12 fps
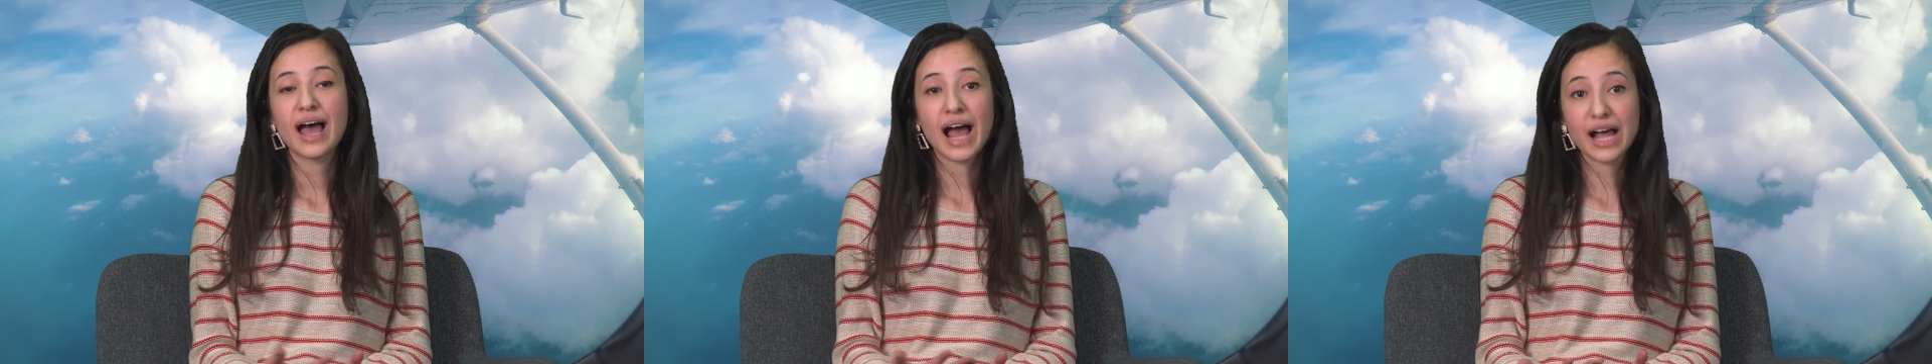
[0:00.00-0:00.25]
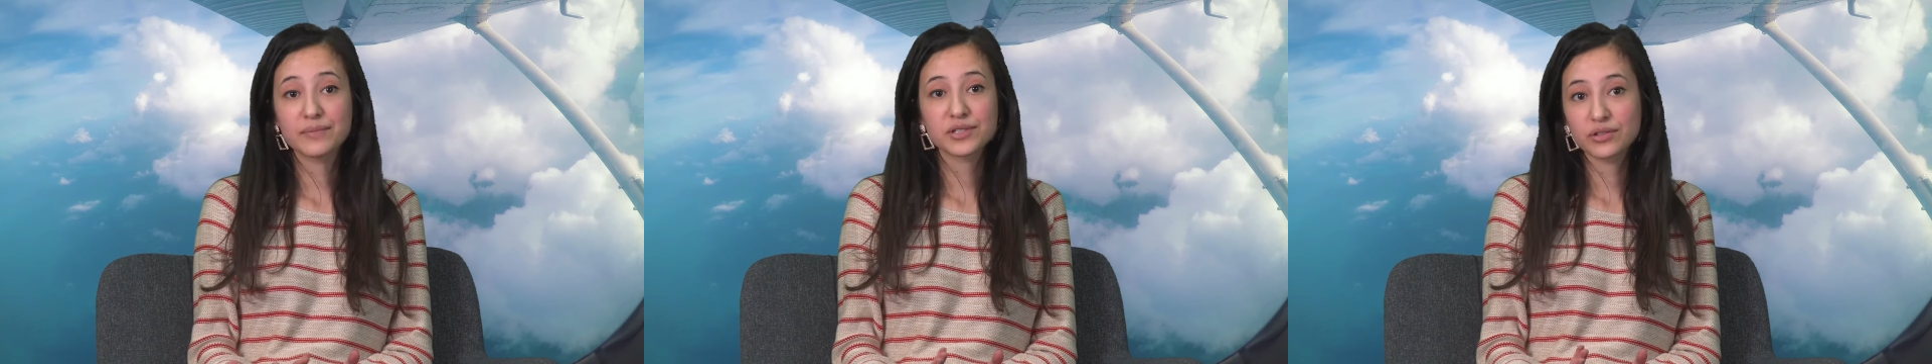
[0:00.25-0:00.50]

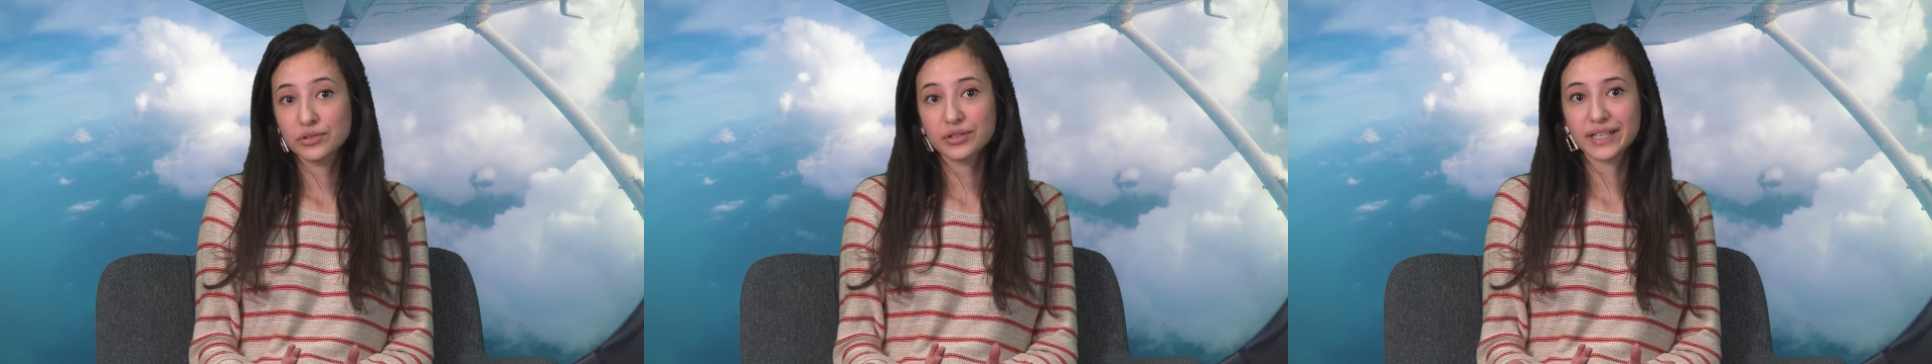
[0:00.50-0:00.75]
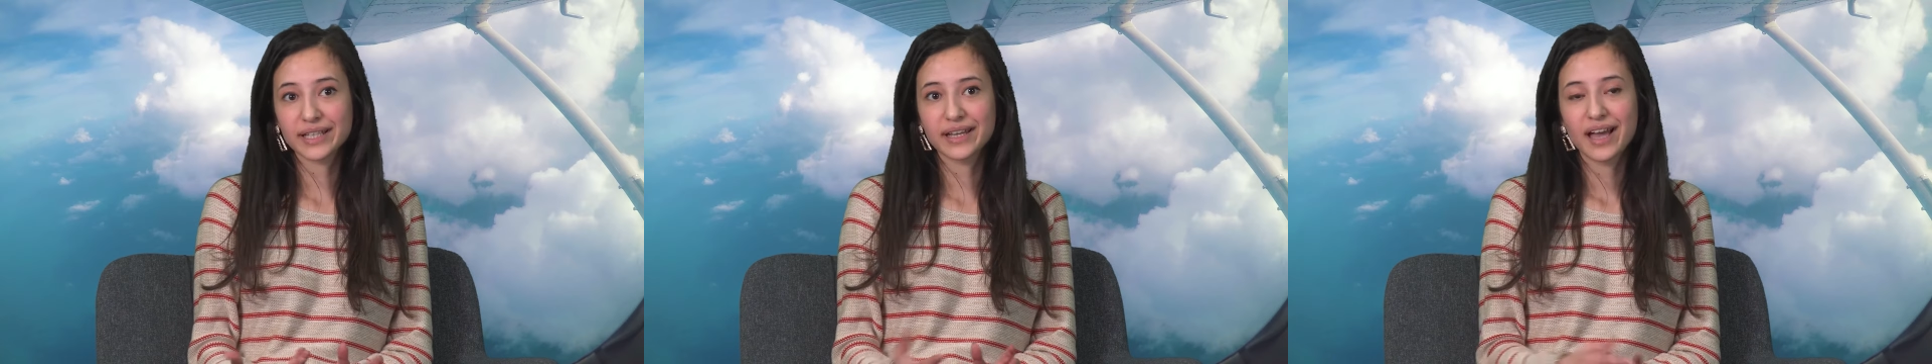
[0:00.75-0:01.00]

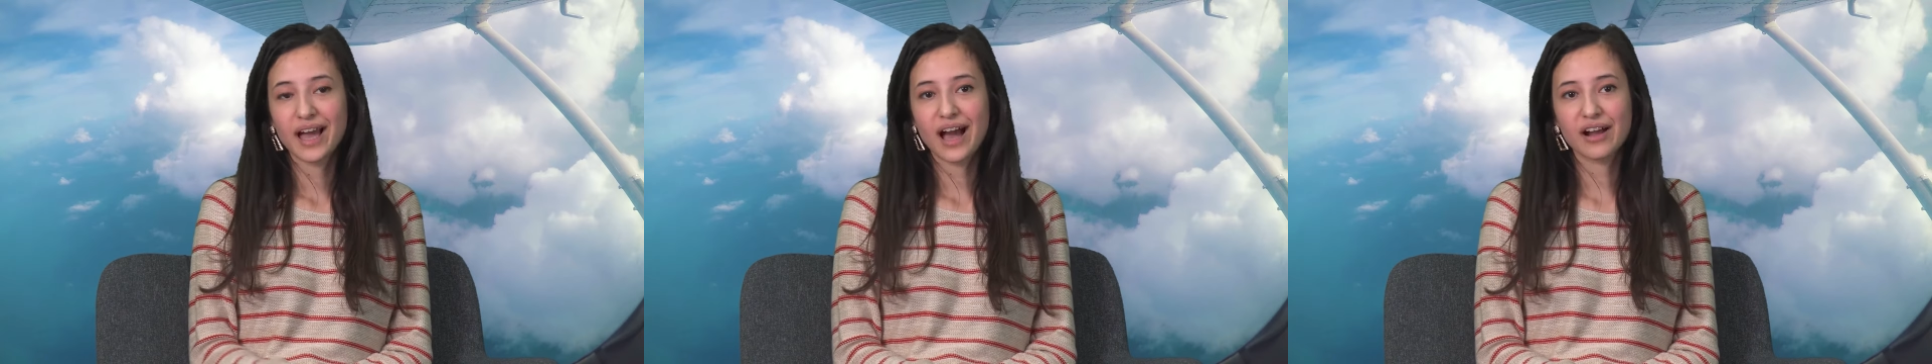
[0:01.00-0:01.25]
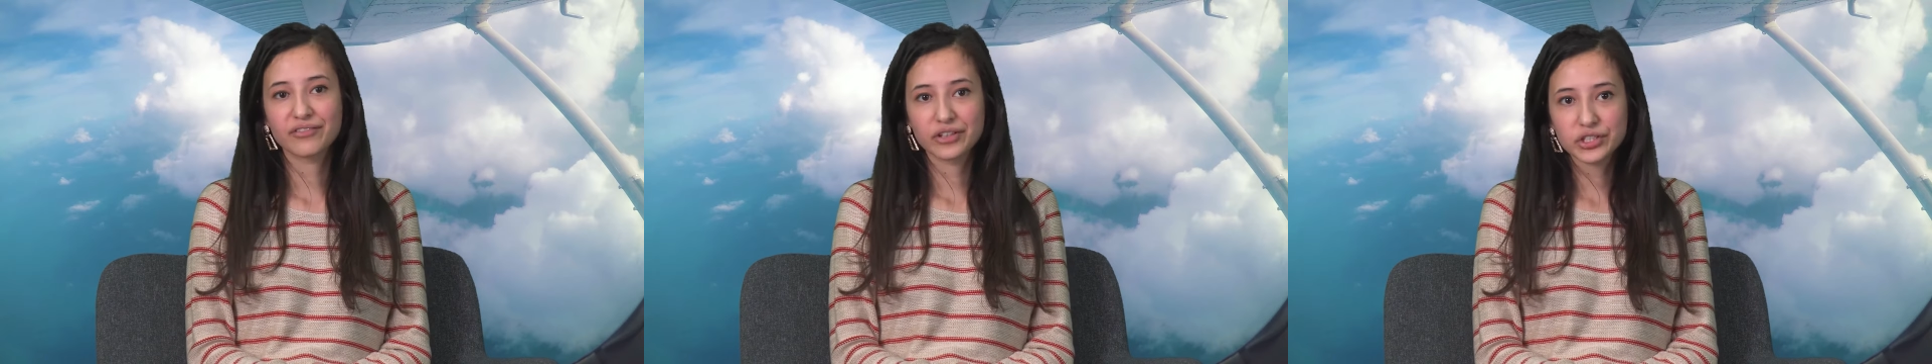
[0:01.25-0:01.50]
Absolutely.
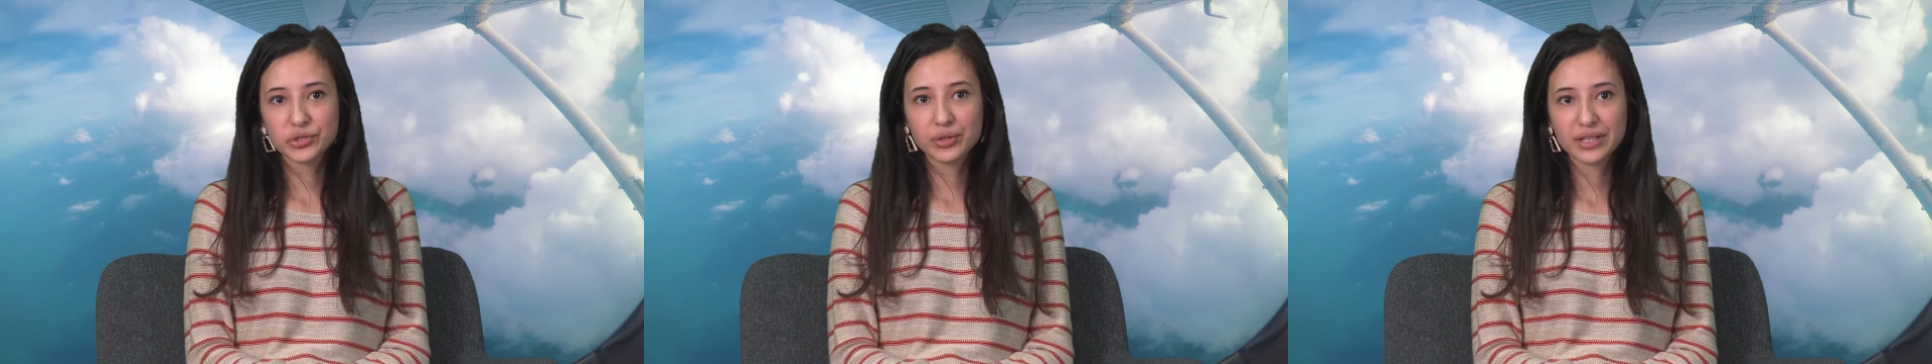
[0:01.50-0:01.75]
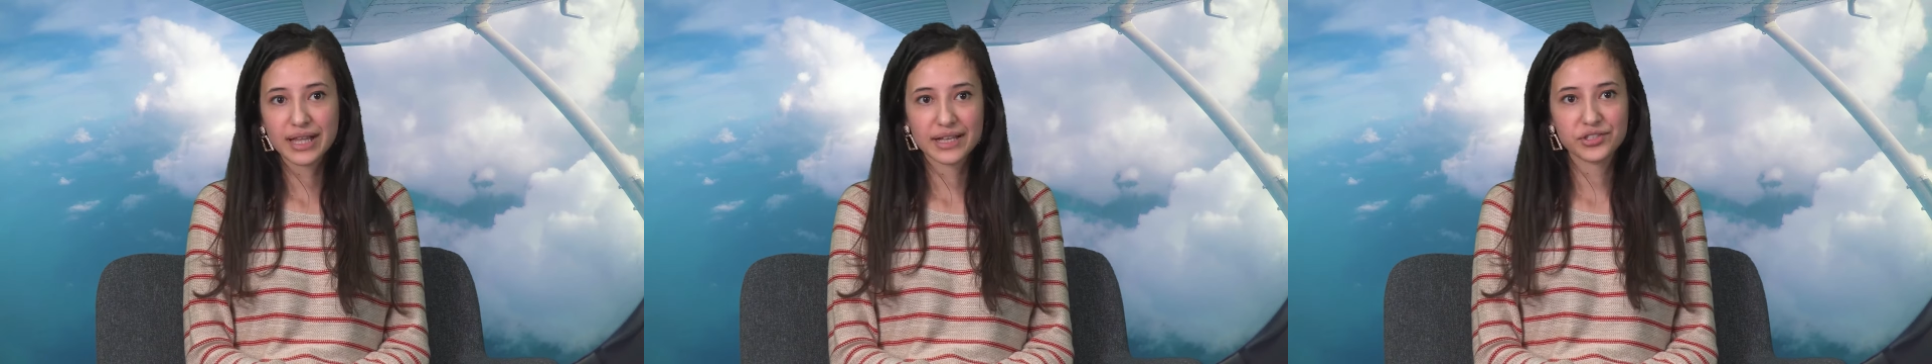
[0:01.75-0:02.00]
Our virtual
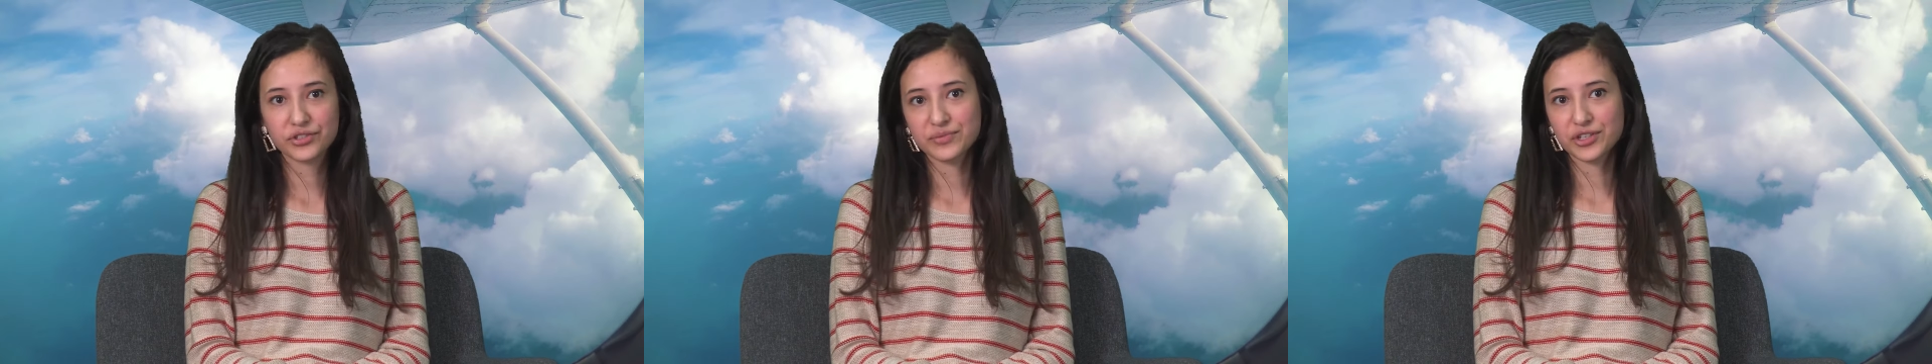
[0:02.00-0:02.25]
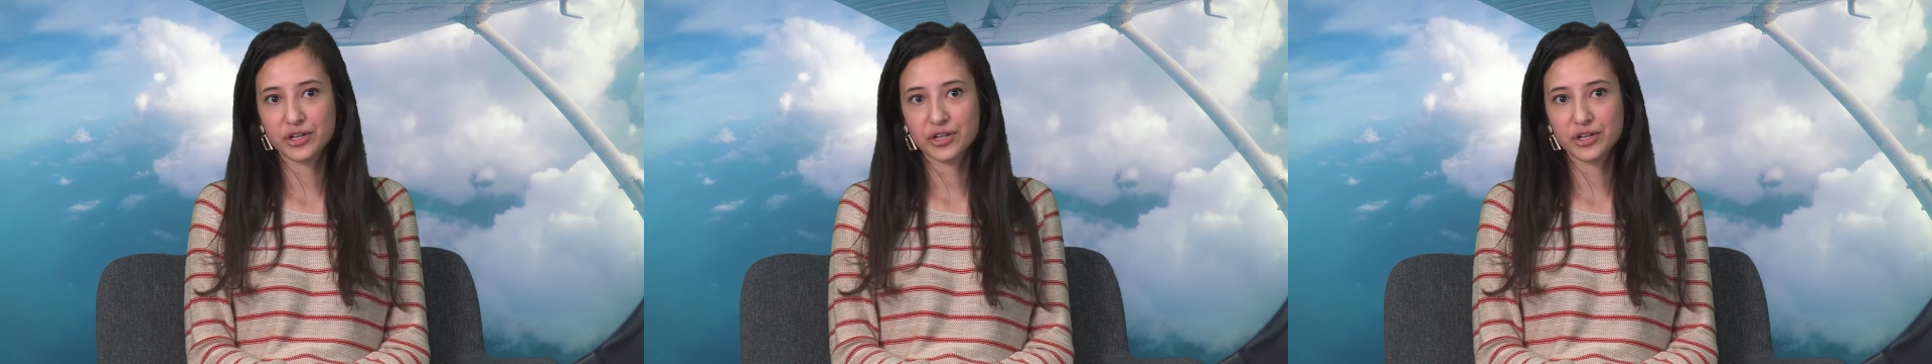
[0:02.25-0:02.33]
classrooms